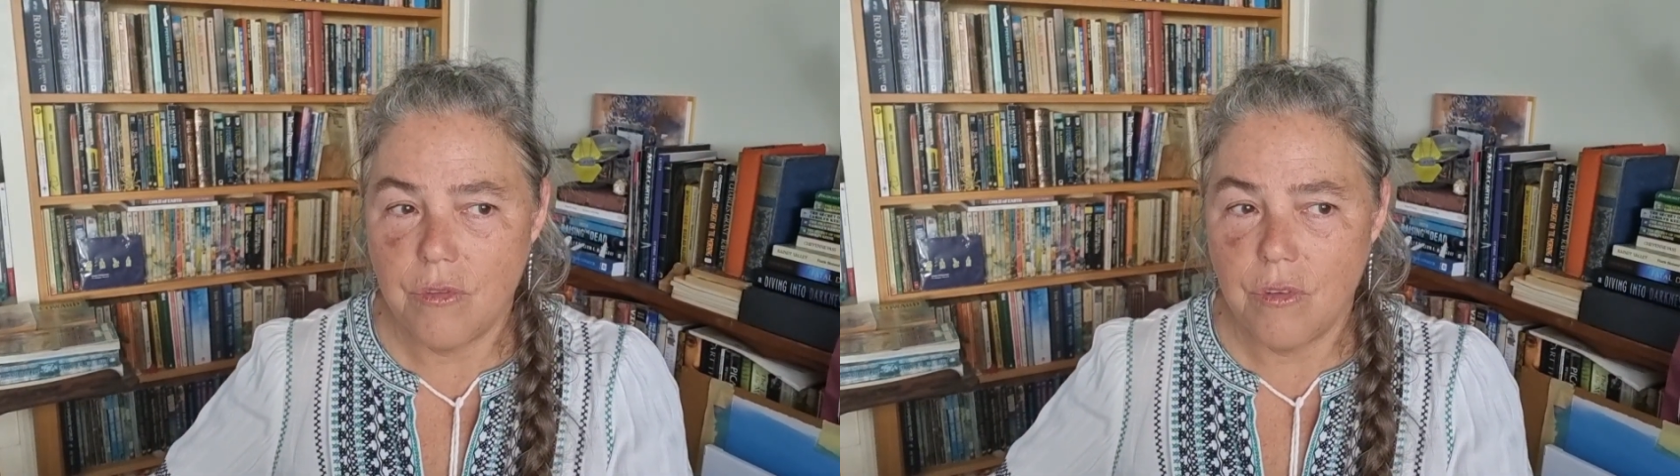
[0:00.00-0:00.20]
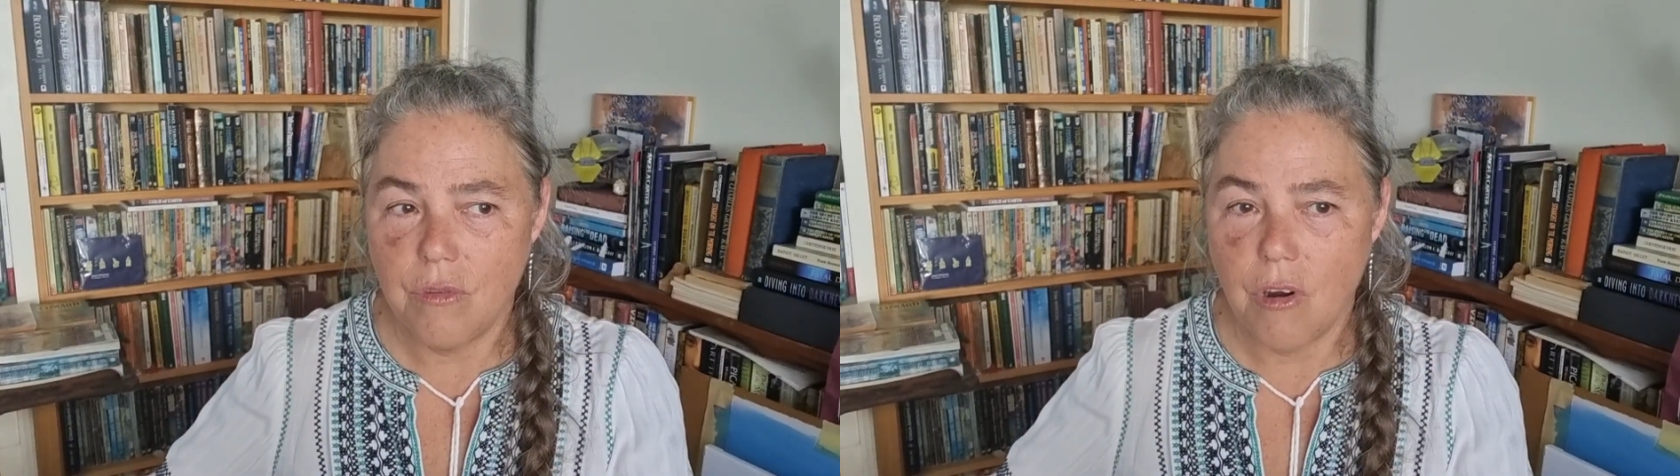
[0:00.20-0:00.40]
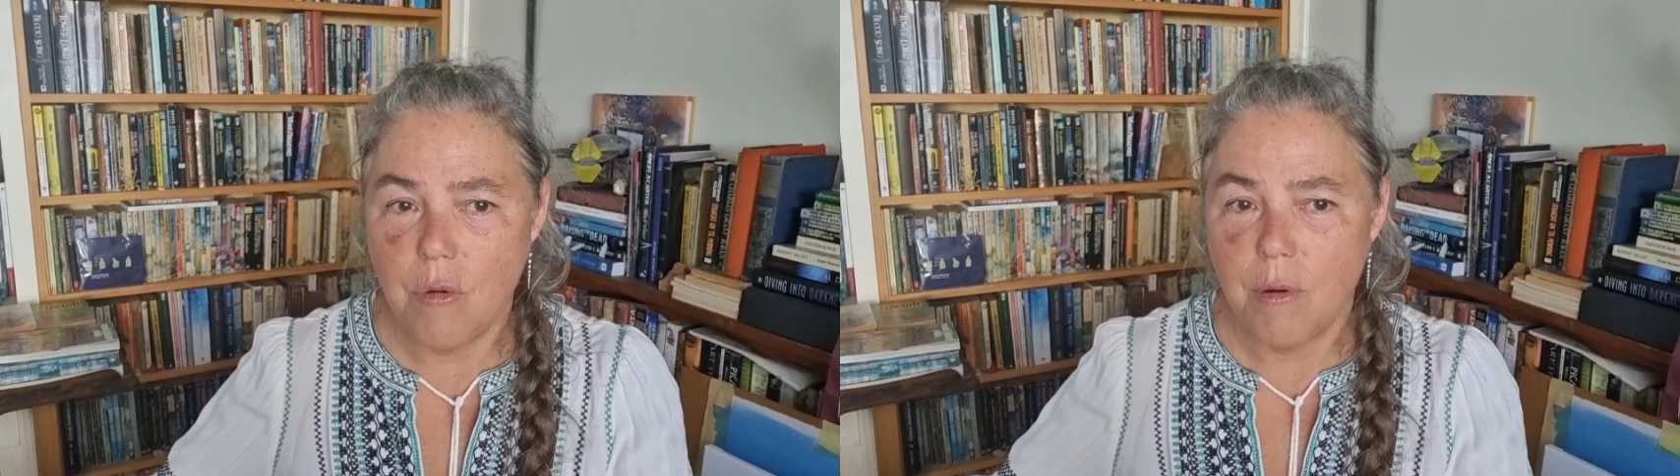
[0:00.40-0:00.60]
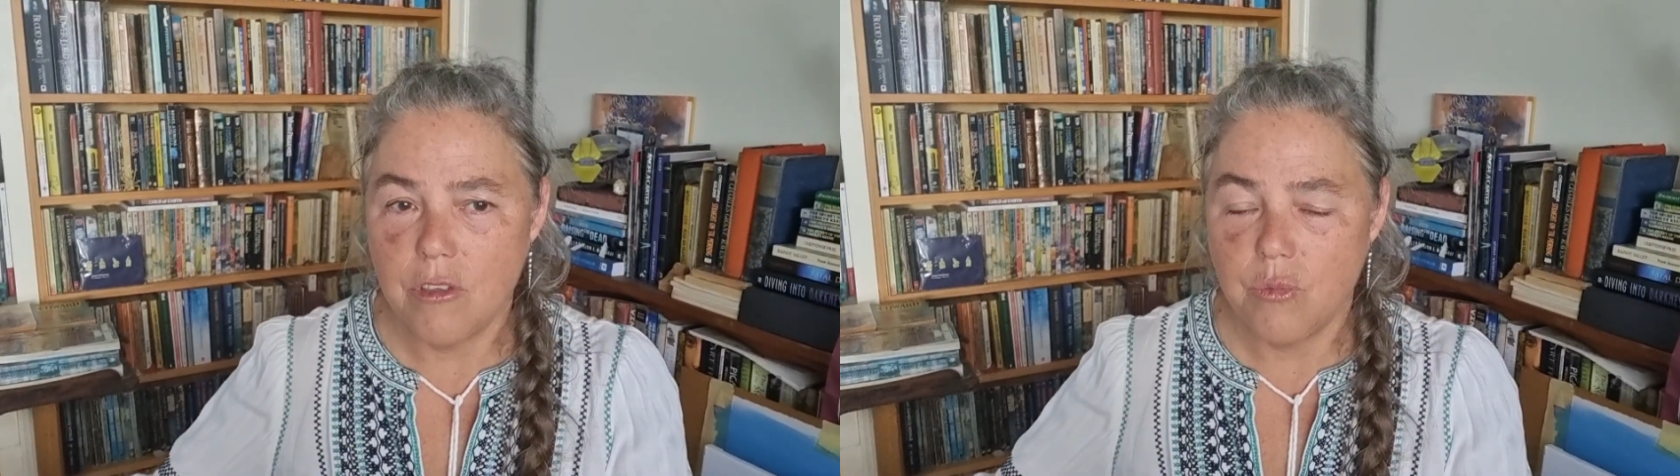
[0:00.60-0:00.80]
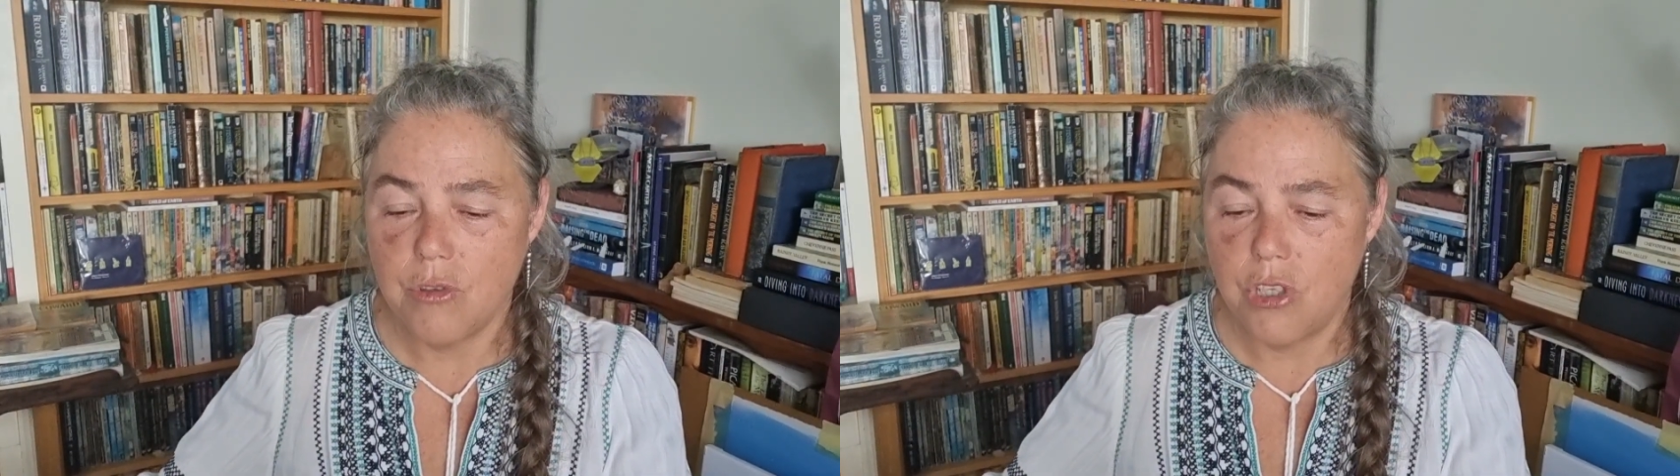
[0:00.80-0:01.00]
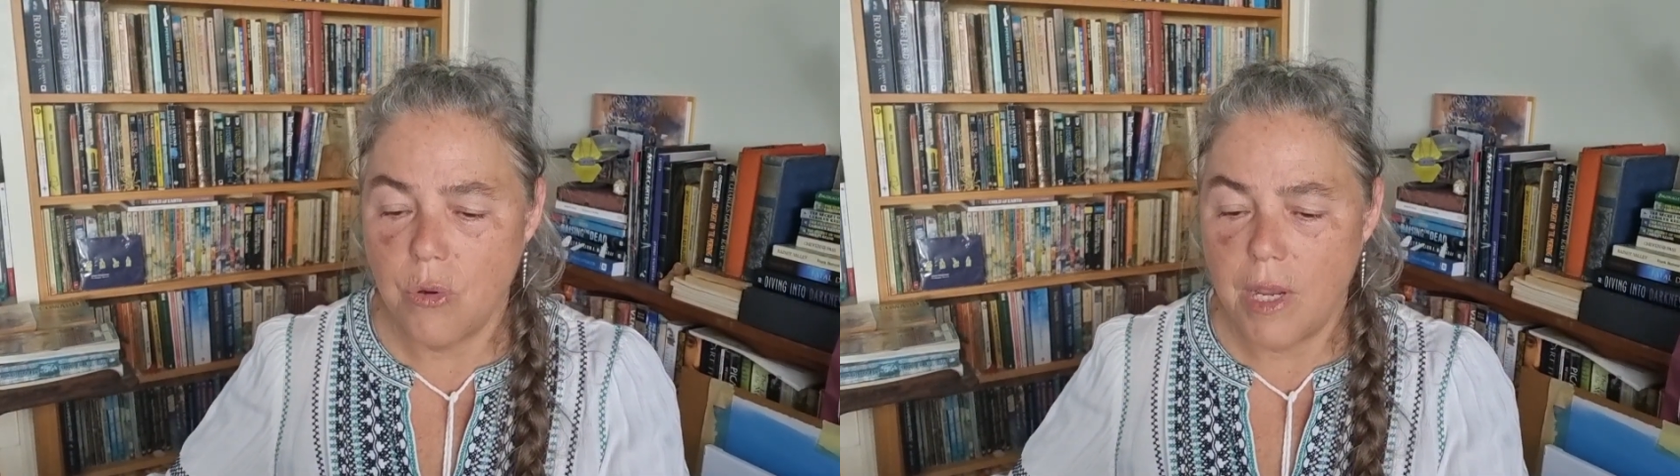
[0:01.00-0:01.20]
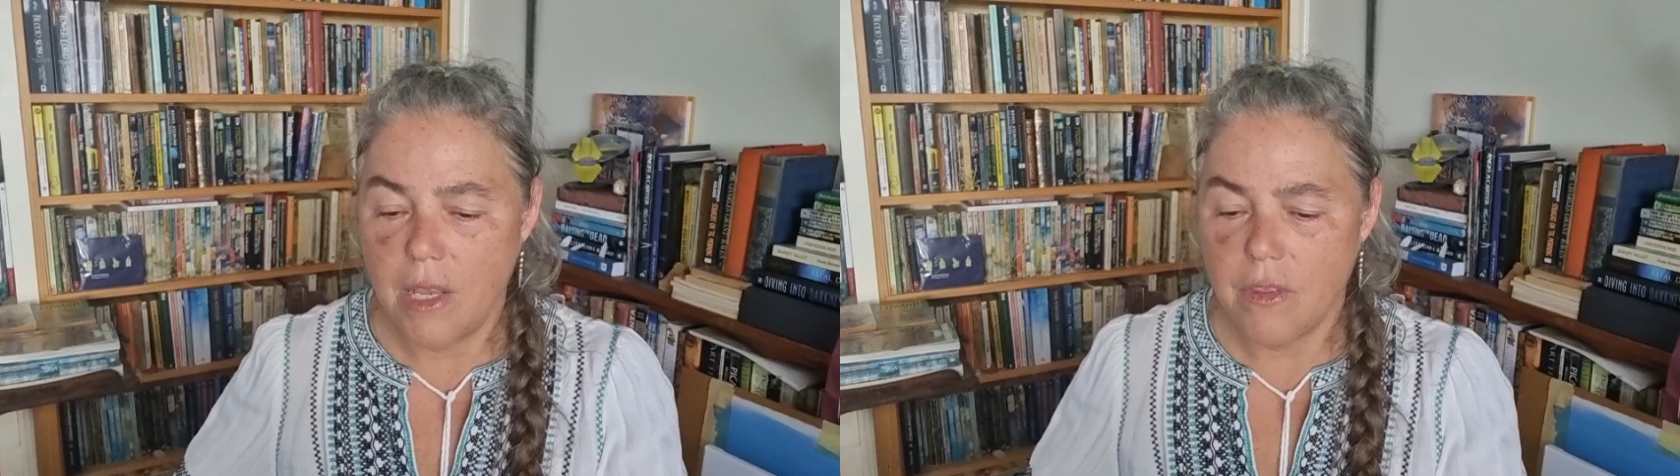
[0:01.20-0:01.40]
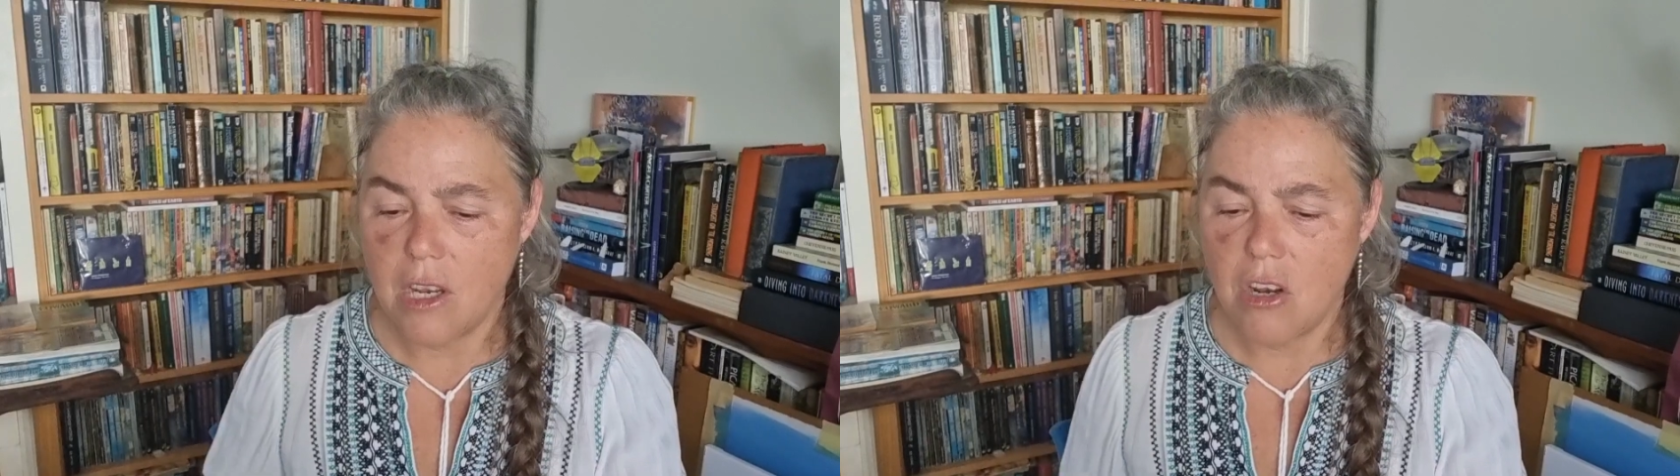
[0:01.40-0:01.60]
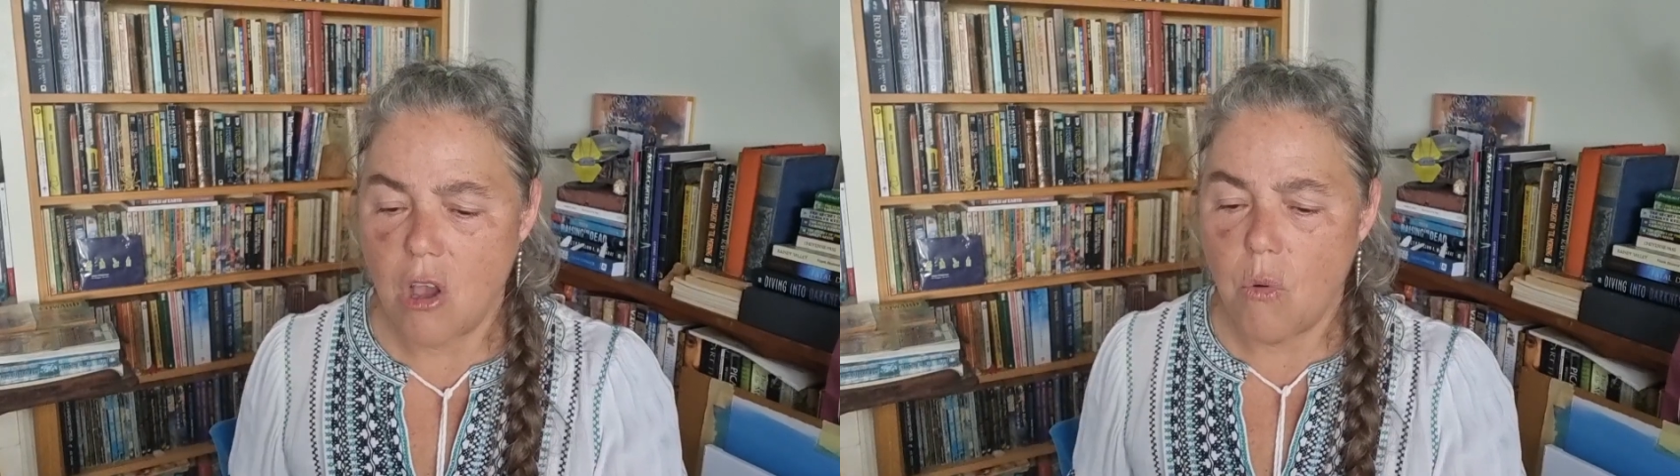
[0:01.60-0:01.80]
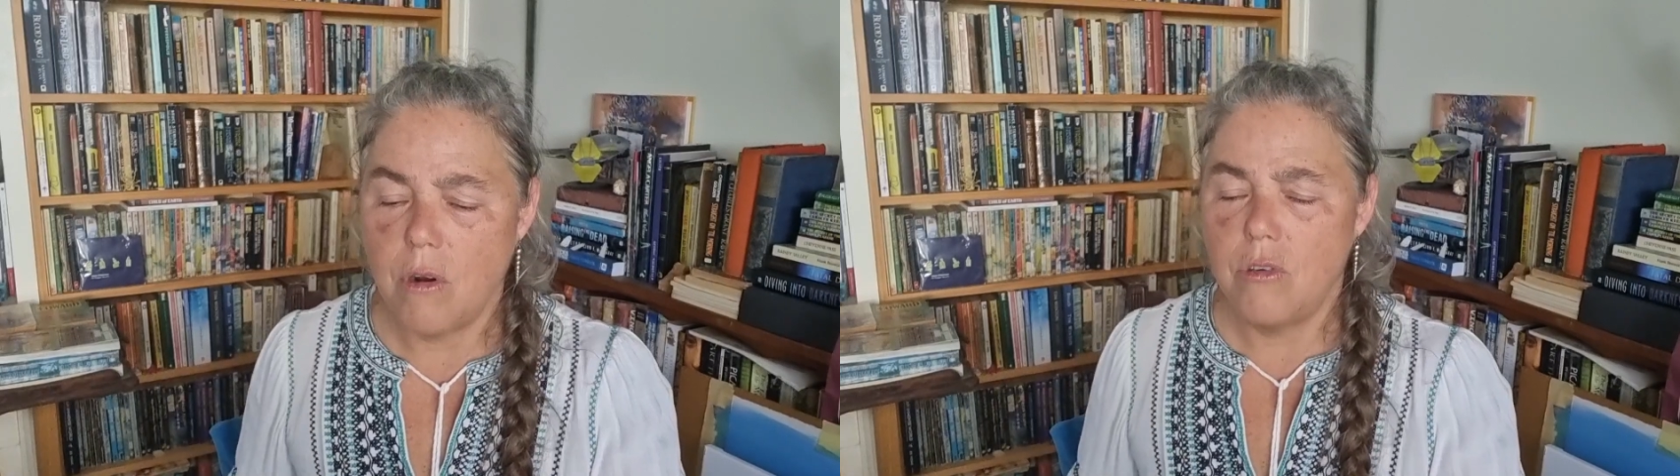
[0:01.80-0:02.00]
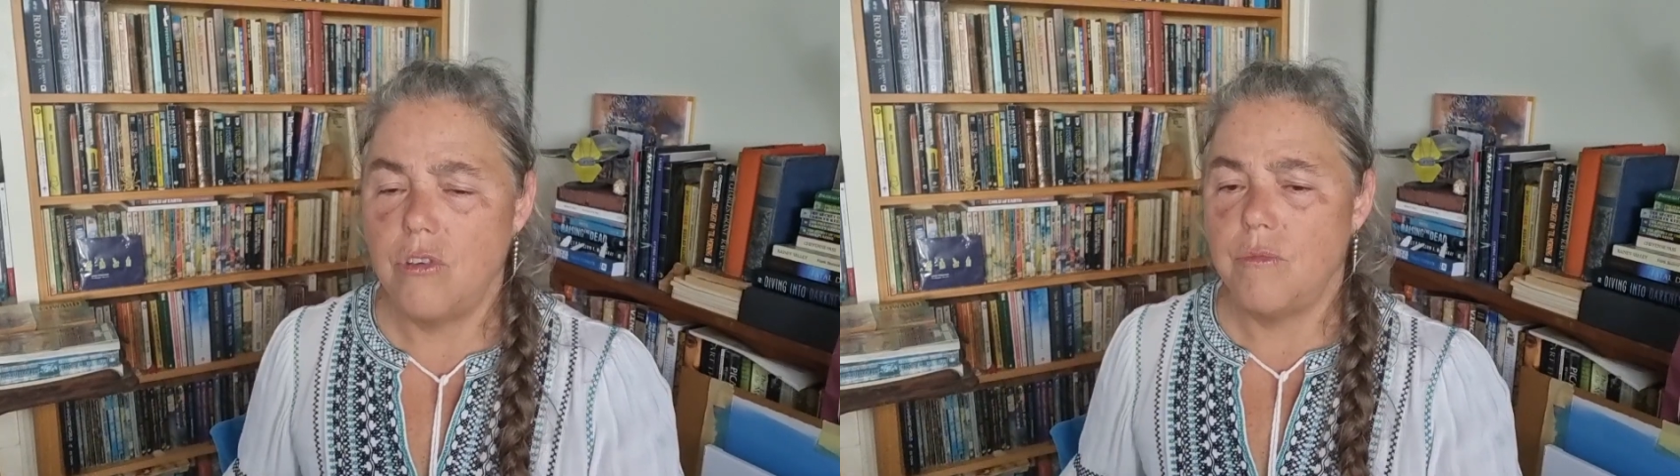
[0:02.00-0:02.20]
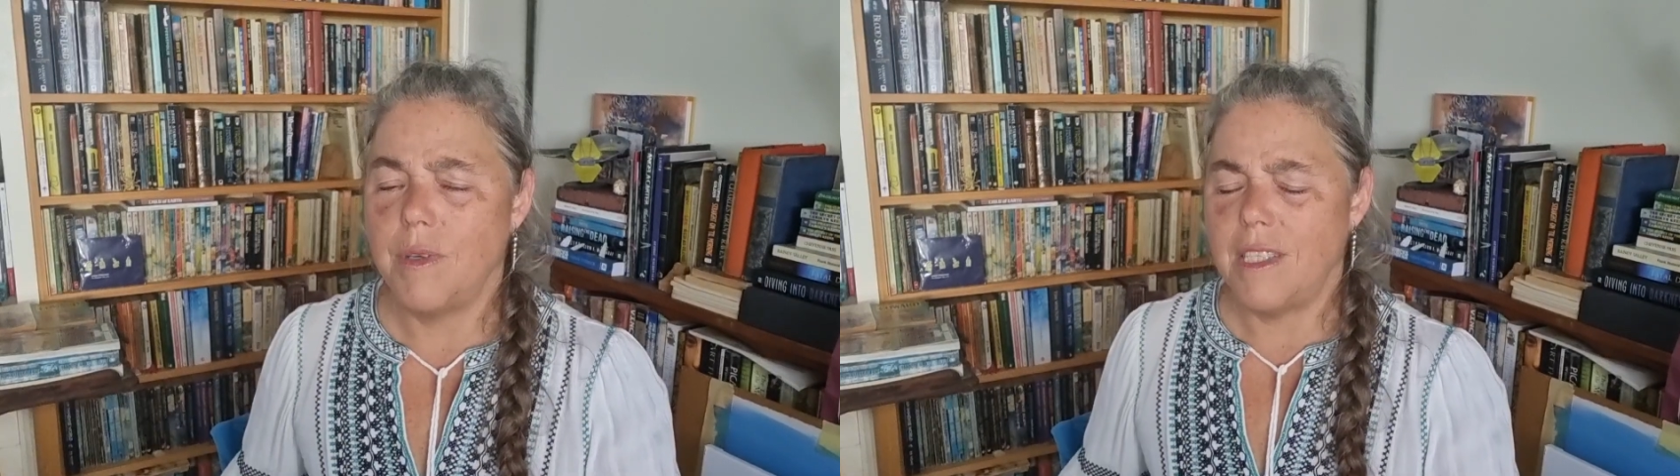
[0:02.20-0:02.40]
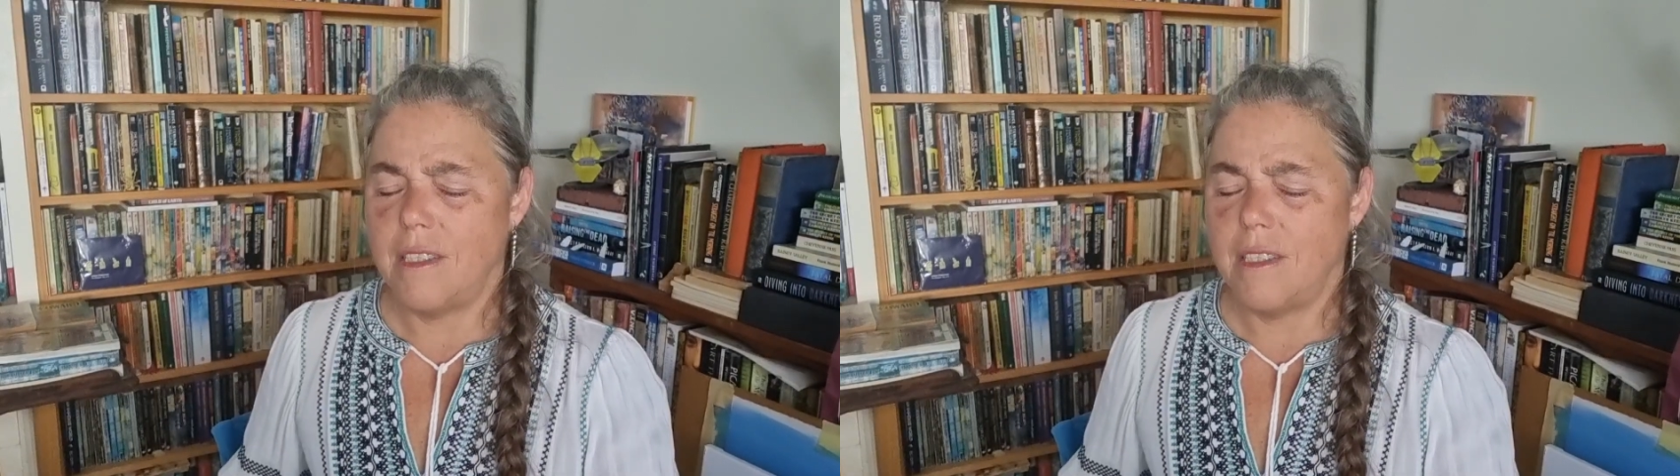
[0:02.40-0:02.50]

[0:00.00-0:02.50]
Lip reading: the robots were doing that no one